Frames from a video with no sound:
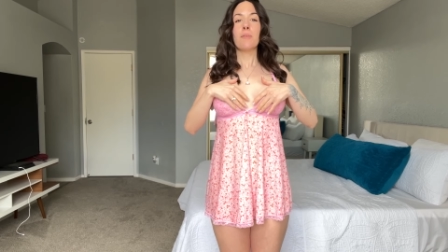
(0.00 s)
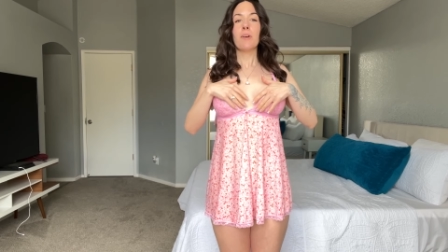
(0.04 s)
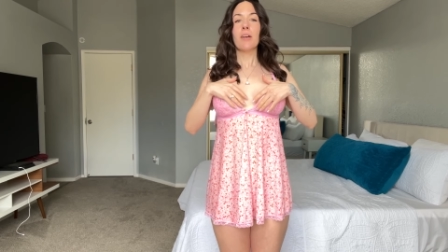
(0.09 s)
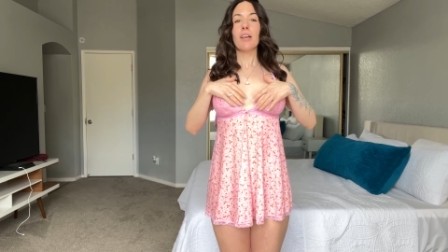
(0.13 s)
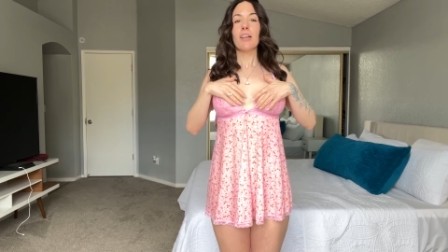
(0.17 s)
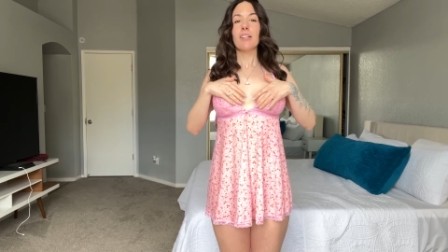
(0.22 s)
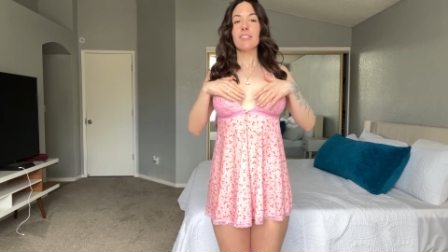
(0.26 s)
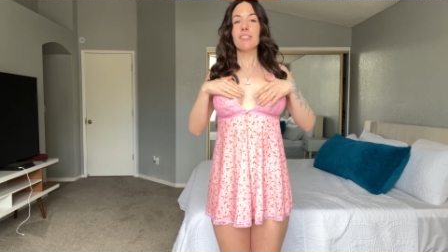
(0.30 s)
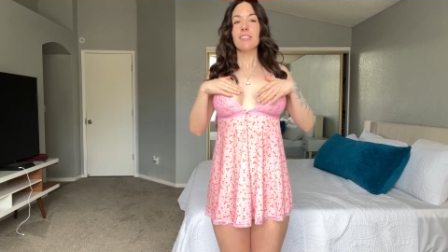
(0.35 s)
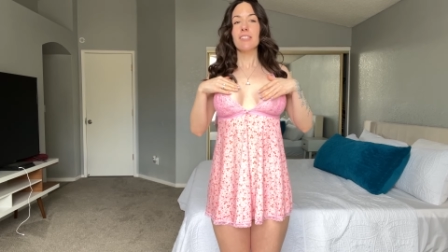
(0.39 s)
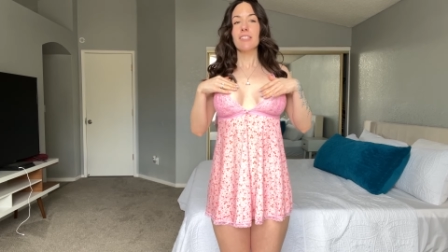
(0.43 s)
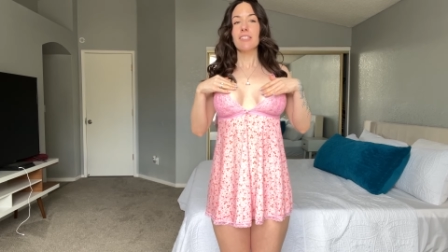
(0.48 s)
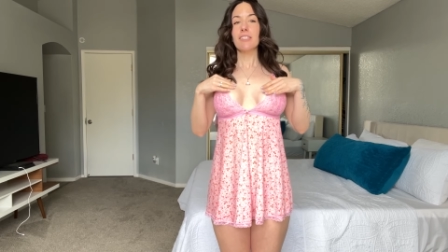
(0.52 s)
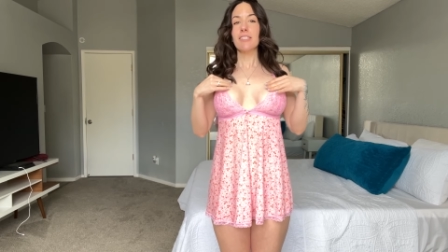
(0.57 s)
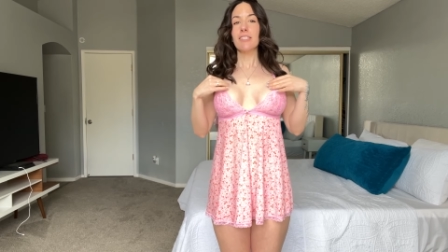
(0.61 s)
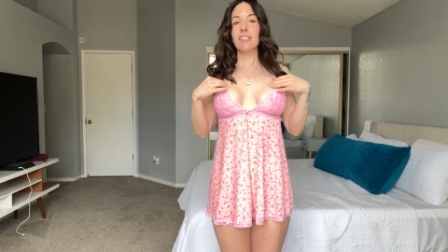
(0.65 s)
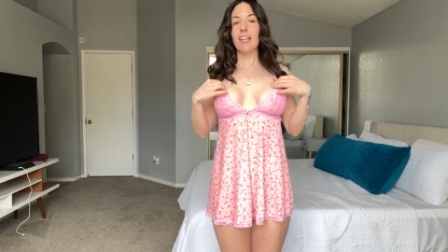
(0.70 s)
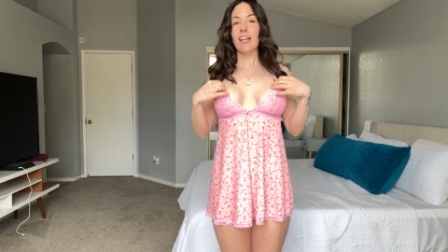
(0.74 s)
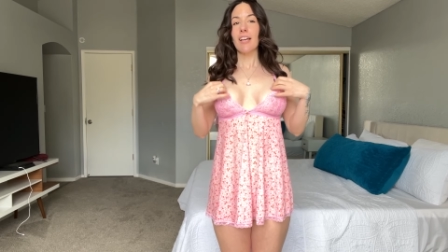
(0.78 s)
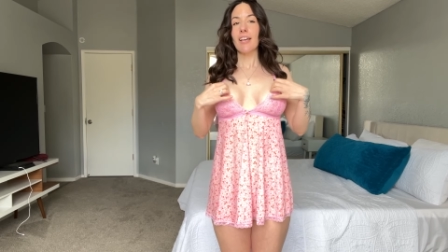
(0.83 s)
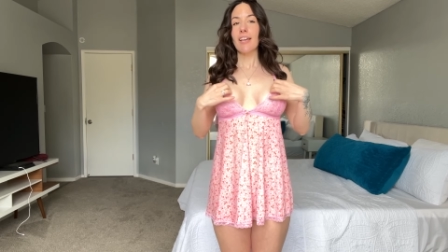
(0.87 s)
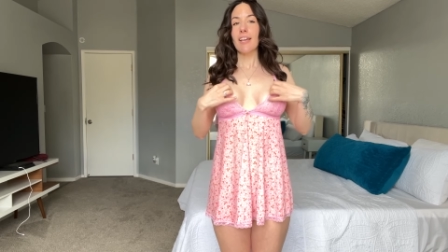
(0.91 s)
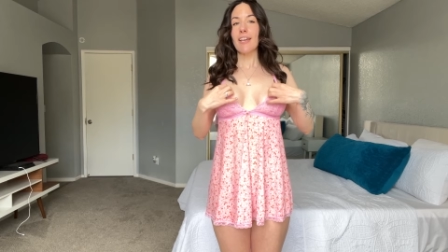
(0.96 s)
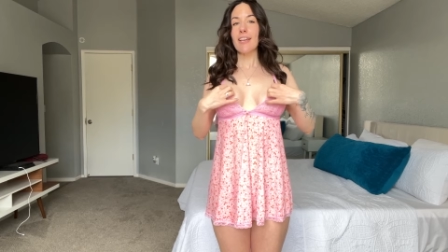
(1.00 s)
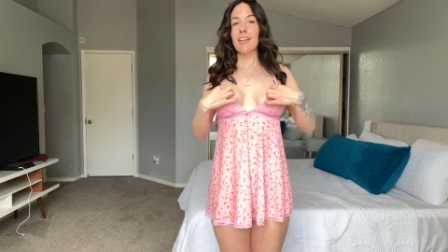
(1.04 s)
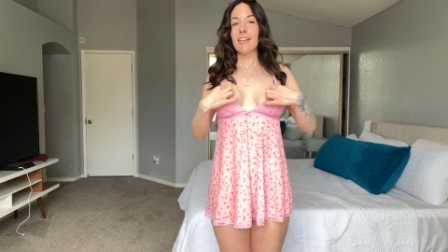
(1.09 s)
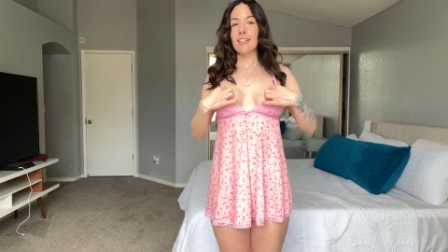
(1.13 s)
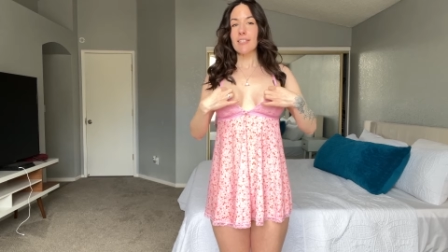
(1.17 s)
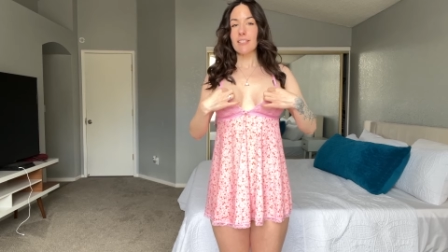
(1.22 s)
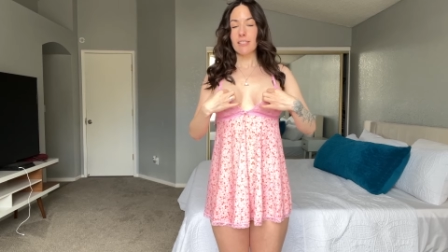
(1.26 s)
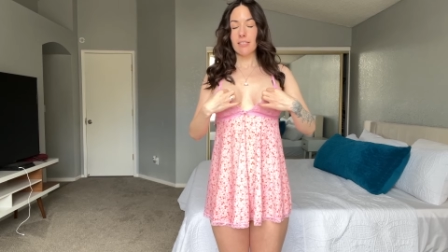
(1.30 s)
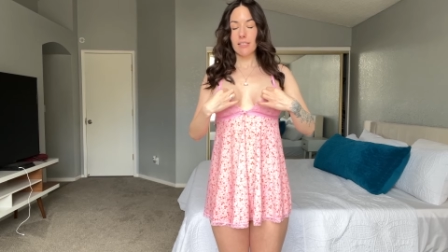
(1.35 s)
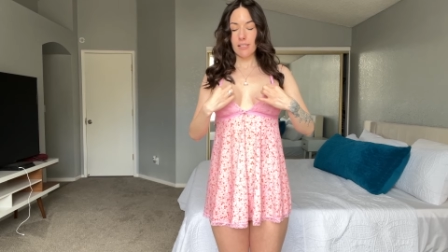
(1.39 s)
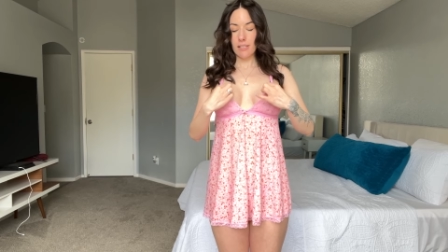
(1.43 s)
Um, it has this
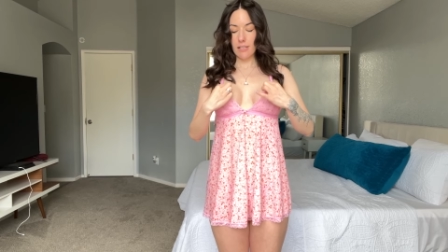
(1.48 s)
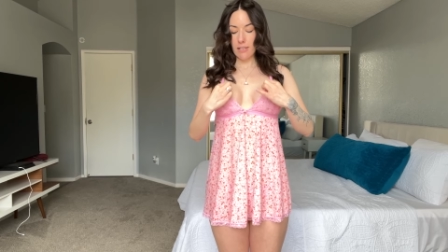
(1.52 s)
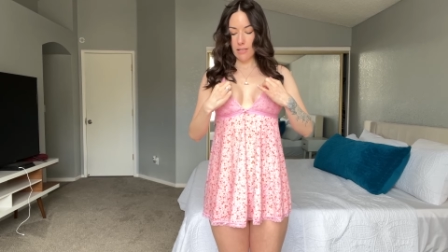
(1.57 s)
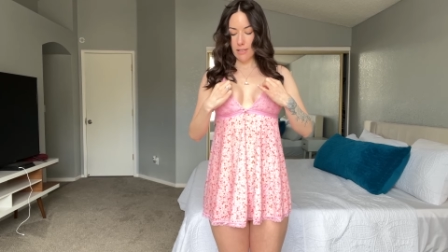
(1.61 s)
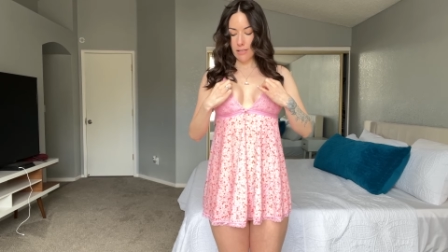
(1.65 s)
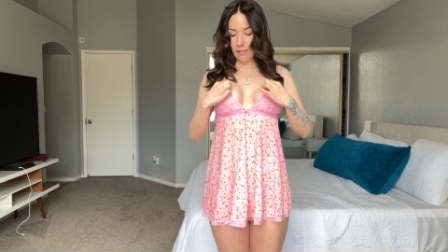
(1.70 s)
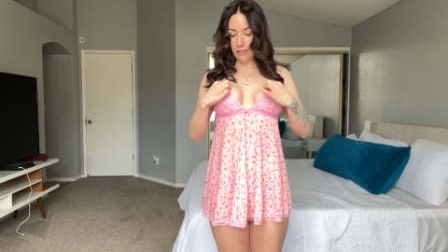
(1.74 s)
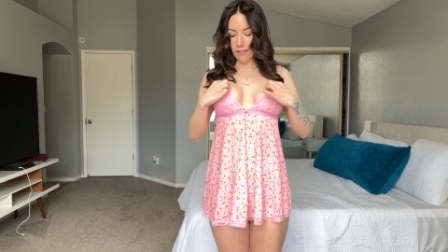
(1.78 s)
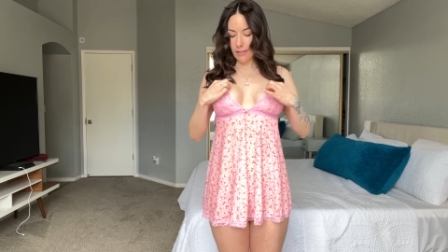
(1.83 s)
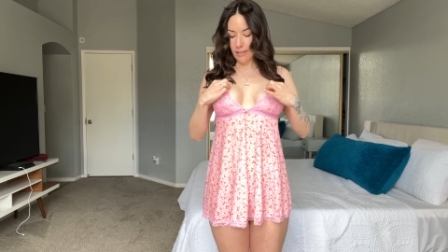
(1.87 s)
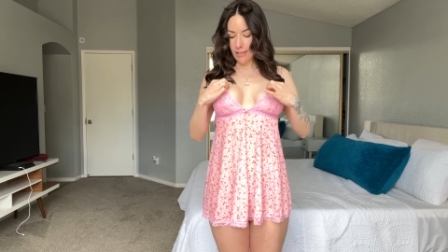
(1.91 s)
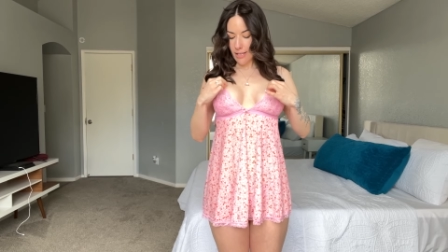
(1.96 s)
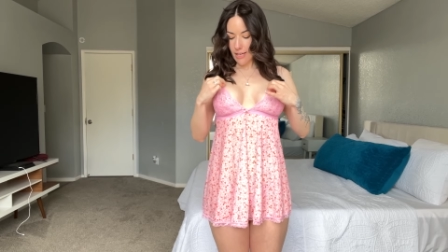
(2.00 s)
nice